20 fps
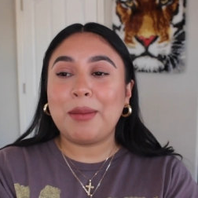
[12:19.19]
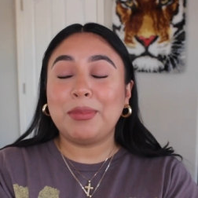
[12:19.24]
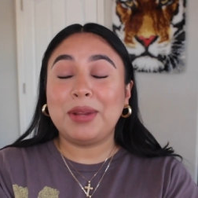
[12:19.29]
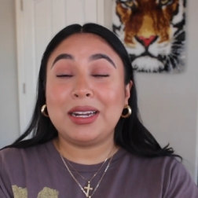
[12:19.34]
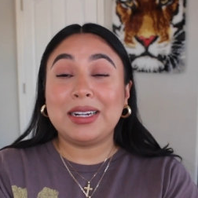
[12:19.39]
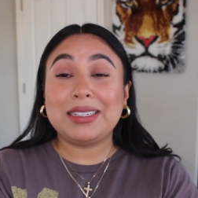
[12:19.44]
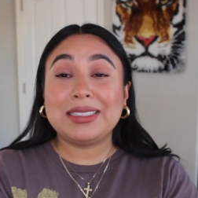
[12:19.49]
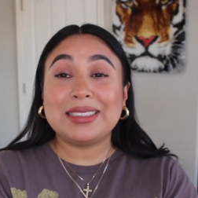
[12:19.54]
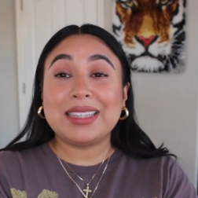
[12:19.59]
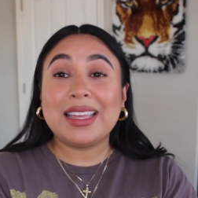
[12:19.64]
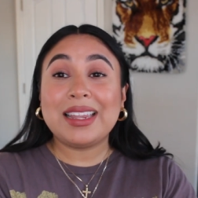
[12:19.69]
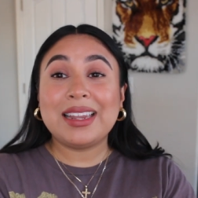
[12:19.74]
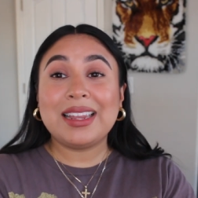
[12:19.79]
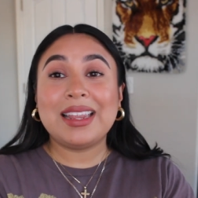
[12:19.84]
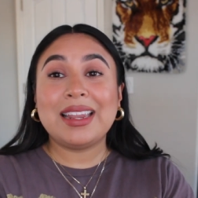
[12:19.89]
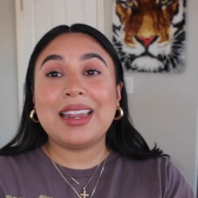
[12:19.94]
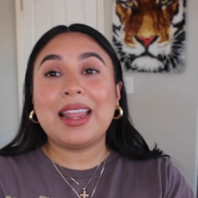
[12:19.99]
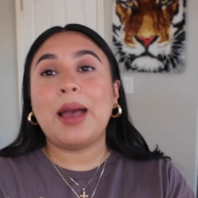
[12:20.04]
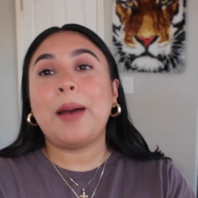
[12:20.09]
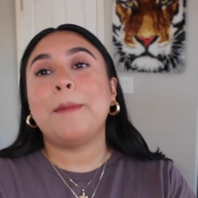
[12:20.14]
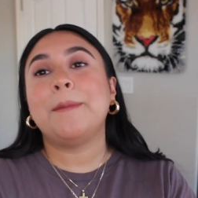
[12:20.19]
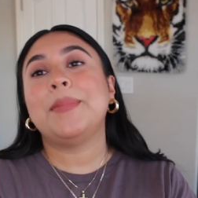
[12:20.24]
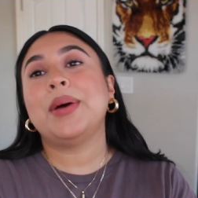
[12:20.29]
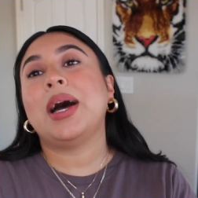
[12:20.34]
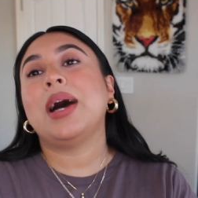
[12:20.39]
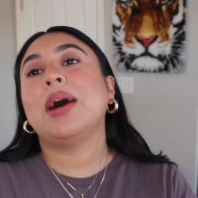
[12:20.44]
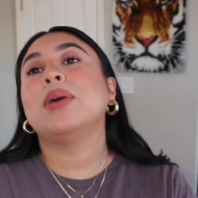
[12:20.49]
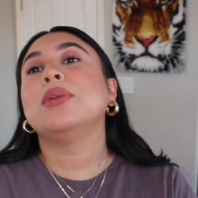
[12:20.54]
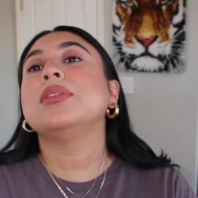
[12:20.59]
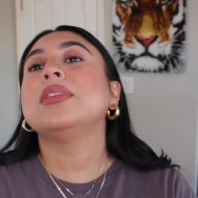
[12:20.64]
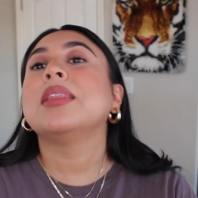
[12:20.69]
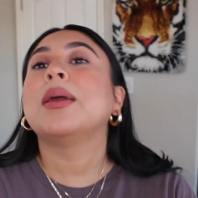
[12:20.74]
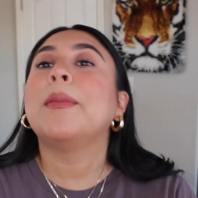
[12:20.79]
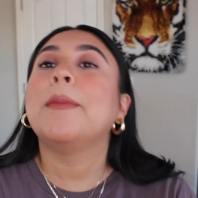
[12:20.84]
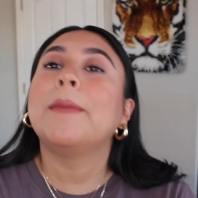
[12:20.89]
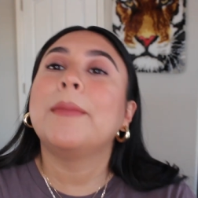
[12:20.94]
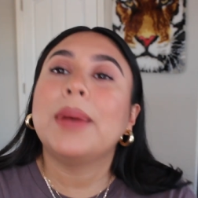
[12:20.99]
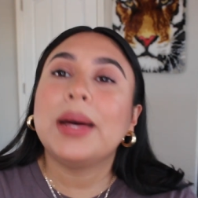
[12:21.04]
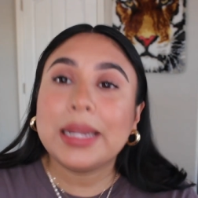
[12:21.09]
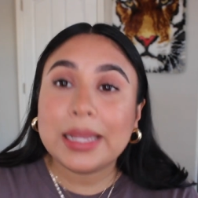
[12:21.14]
I'm not excited about the
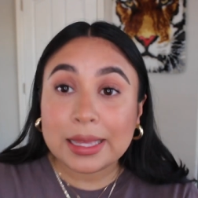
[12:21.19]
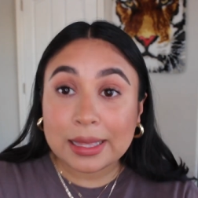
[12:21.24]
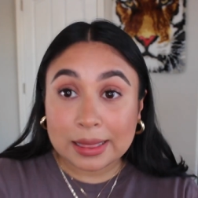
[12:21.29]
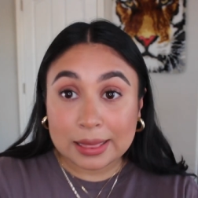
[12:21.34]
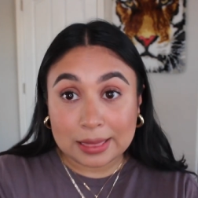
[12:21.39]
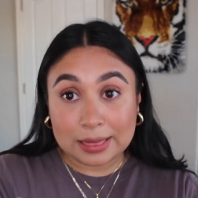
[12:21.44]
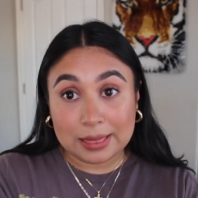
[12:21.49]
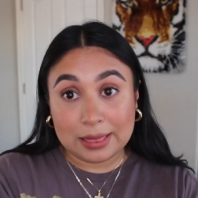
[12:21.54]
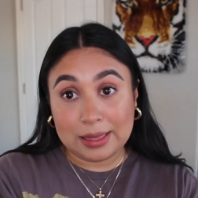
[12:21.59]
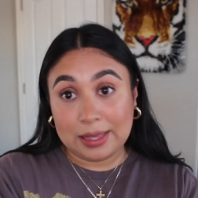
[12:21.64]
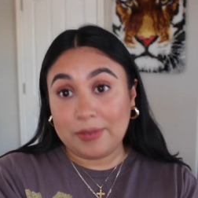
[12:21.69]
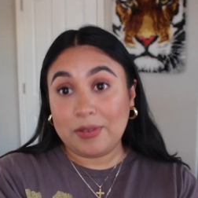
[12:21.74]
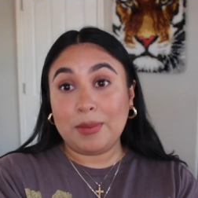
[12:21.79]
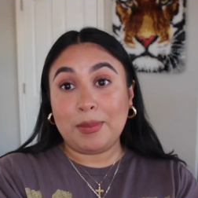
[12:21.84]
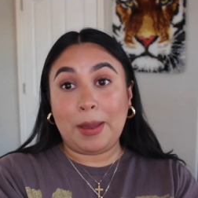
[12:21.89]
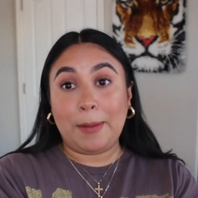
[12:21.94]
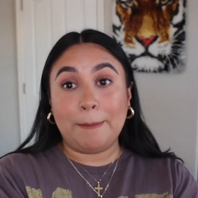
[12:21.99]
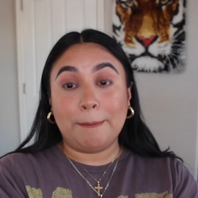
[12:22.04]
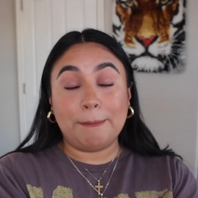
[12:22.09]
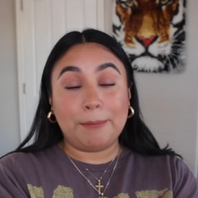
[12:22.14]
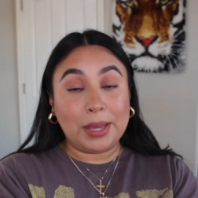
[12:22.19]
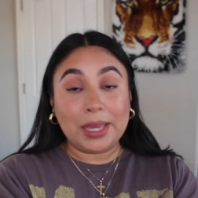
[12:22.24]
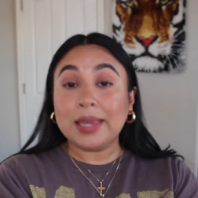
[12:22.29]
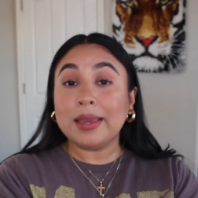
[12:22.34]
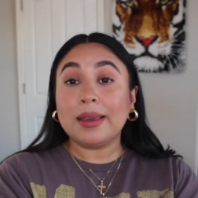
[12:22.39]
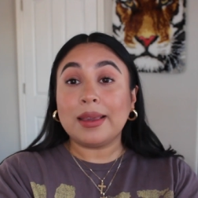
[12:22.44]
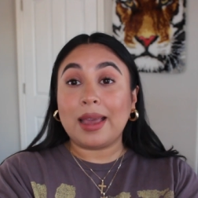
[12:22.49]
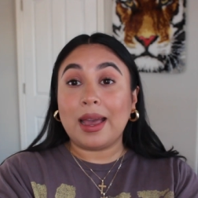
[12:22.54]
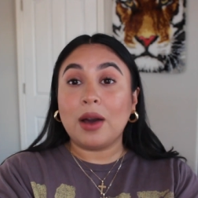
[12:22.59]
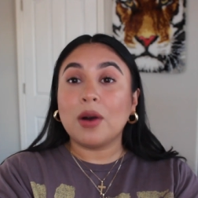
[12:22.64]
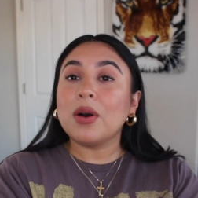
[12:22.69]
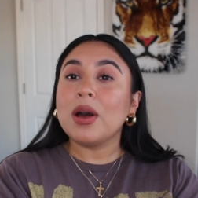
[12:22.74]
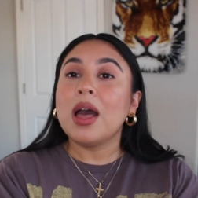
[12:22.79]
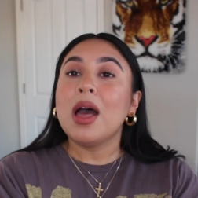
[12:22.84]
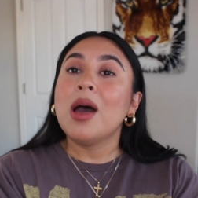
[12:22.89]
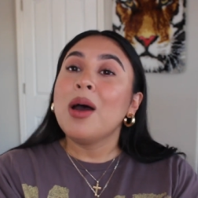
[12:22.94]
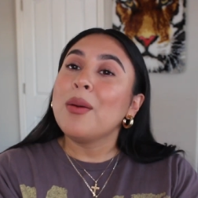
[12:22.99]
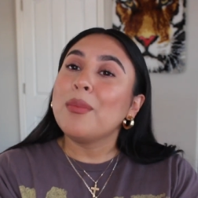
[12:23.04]
money leaving my bank account,